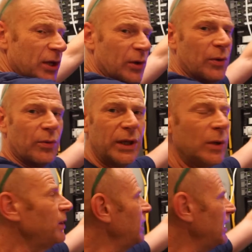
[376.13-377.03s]
new,
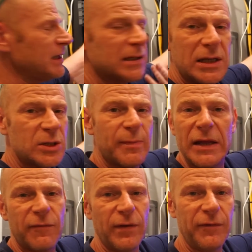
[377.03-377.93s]
you would easily
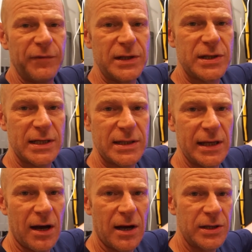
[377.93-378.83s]
spend $50,000,
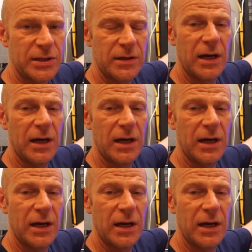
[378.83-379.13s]
$60,000,